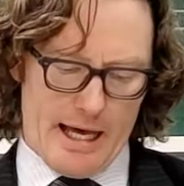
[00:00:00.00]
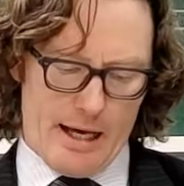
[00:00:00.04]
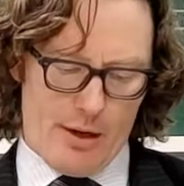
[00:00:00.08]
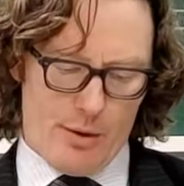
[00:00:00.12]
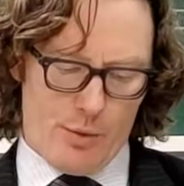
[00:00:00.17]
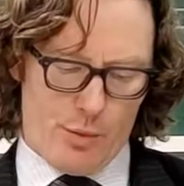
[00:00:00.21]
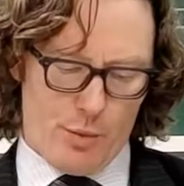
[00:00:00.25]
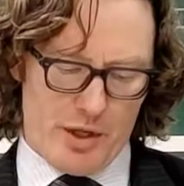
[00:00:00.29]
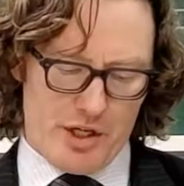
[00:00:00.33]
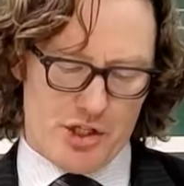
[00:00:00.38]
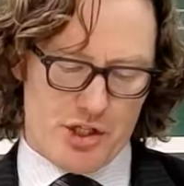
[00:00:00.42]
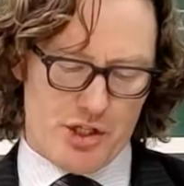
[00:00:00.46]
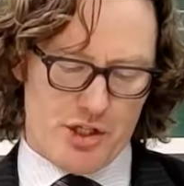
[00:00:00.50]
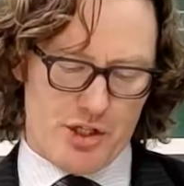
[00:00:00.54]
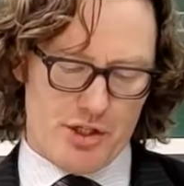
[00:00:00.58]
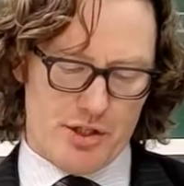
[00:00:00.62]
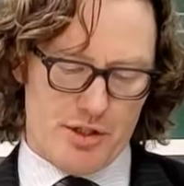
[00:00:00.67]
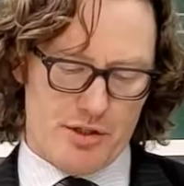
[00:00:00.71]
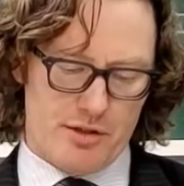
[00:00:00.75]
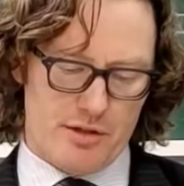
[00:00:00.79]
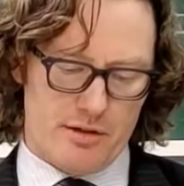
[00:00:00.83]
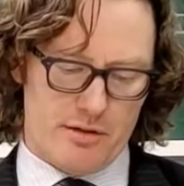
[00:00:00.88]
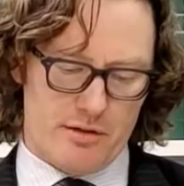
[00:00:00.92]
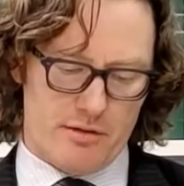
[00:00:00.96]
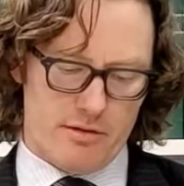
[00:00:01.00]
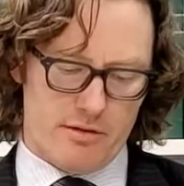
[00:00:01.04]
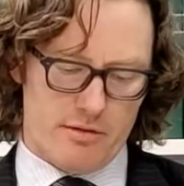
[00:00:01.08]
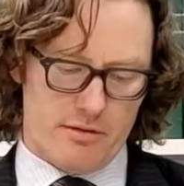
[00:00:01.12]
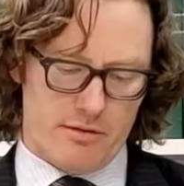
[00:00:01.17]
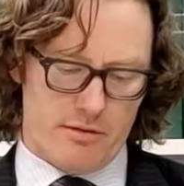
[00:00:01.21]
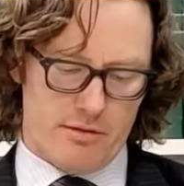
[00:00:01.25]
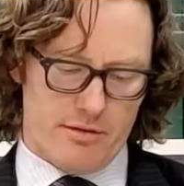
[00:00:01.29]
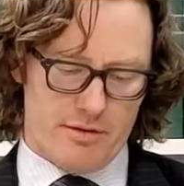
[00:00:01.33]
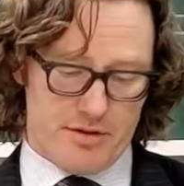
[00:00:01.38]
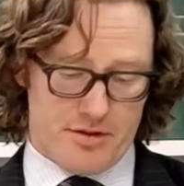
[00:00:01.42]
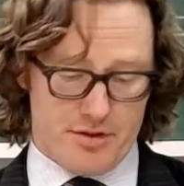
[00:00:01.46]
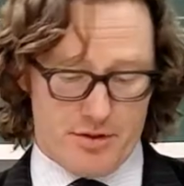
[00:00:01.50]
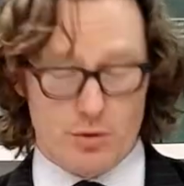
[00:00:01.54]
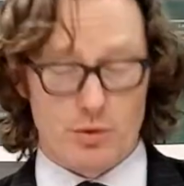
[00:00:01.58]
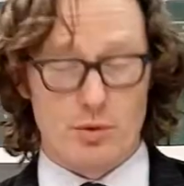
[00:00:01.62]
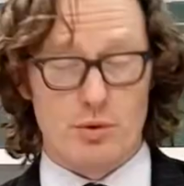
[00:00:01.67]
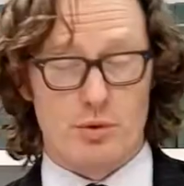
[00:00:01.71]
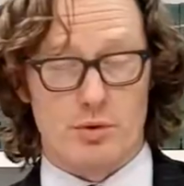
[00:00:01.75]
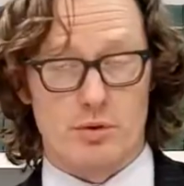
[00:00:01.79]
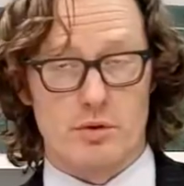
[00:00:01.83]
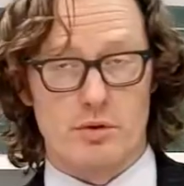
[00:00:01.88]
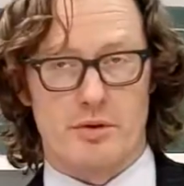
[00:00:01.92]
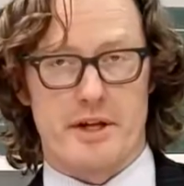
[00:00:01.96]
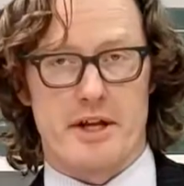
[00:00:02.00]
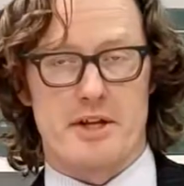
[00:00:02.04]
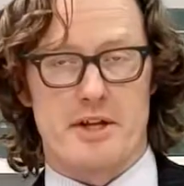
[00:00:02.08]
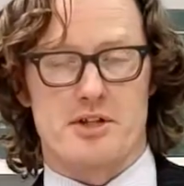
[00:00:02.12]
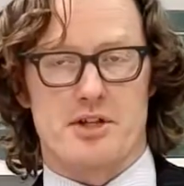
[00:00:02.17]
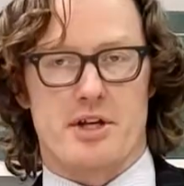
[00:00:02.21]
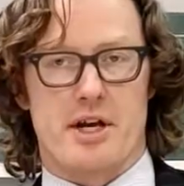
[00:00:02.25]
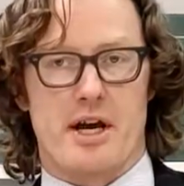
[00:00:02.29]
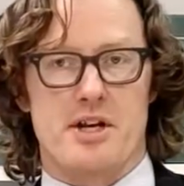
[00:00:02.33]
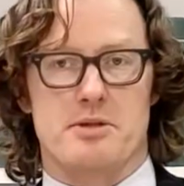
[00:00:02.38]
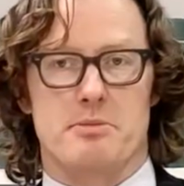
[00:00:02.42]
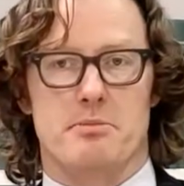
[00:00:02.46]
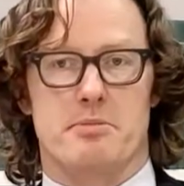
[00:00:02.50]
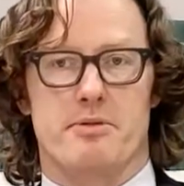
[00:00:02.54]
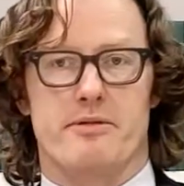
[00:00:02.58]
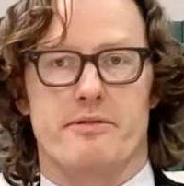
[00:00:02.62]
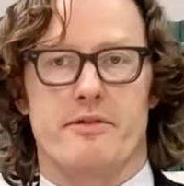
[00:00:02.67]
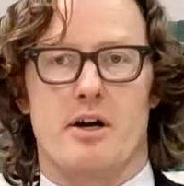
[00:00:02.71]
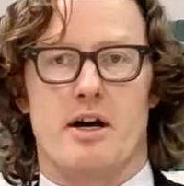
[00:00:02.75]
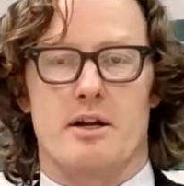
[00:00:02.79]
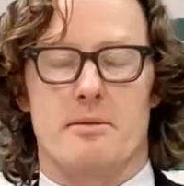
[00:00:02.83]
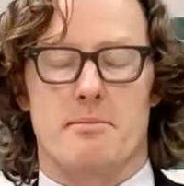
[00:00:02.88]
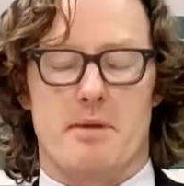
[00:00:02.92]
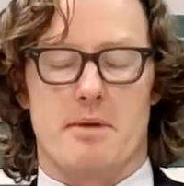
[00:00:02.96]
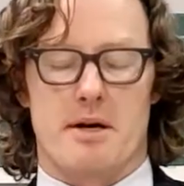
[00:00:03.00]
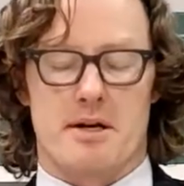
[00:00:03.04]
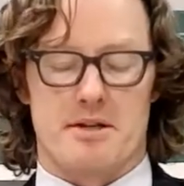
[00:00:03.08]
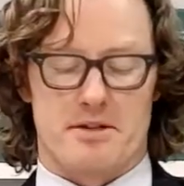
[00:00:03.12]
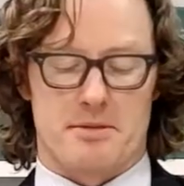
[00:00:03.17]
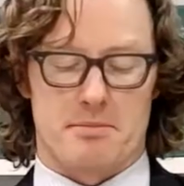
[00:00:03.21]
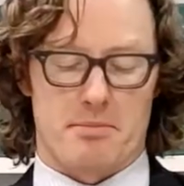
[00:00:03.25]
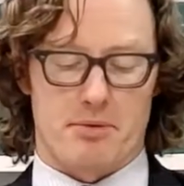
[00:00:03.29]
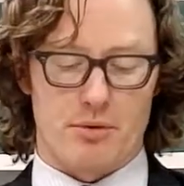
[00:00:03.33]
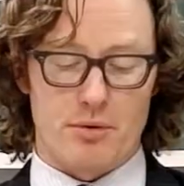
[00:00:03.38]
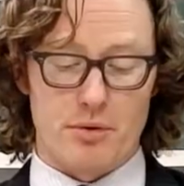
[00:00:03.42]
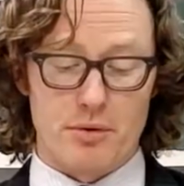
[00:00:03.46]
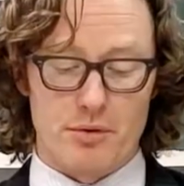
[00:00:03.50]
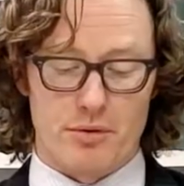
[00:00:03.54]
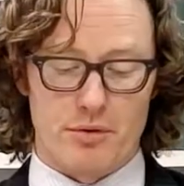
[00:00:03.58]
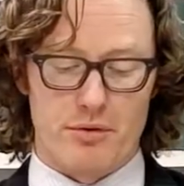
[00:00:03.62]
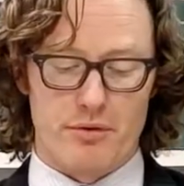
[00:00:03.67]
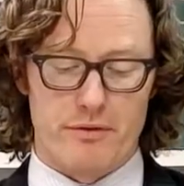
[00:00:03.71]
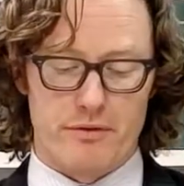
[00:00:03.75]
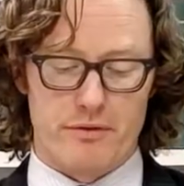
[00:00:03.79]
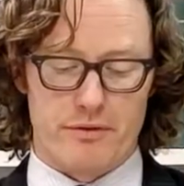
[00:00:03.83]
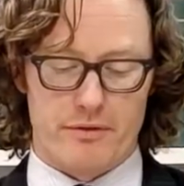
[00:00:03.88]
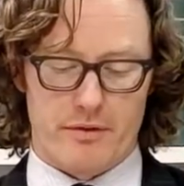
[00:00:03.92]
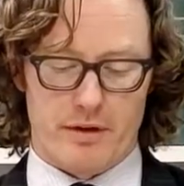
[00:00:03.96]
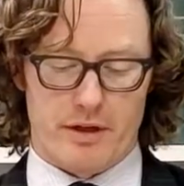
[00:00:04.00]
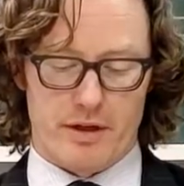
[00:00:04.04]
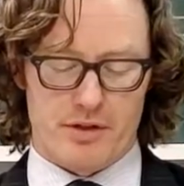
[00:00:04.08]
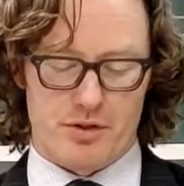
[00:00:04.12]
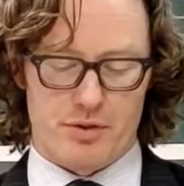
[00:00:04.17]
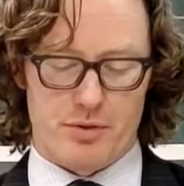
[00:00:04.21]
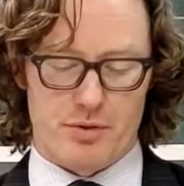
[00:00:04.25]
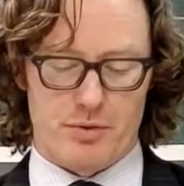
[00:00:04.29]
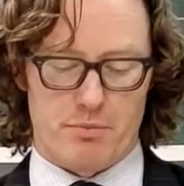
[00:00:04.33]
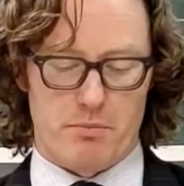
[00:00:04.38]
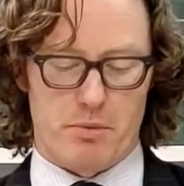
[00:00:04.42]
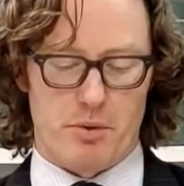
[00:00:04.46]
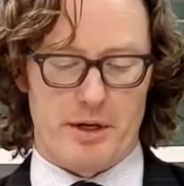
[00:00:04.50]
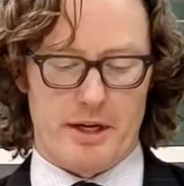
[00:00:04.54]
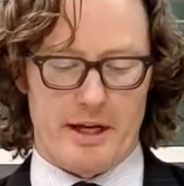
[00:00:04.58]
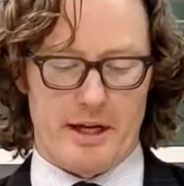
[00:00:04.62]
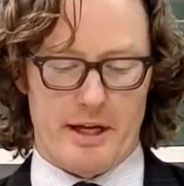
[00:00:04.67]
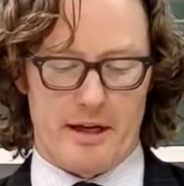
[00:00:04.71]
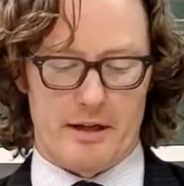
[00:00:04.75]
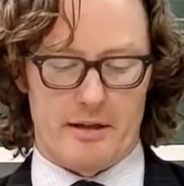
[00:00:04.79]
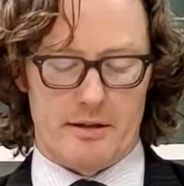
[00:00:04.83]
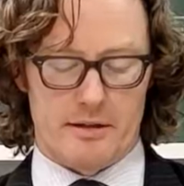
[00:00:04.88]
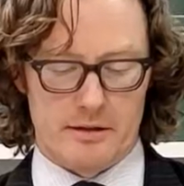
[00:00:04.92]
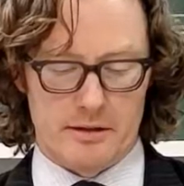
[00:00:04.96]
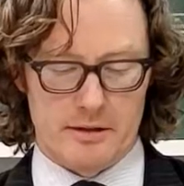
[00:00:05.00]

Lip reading: which the school or the education provider must prove, and I should point out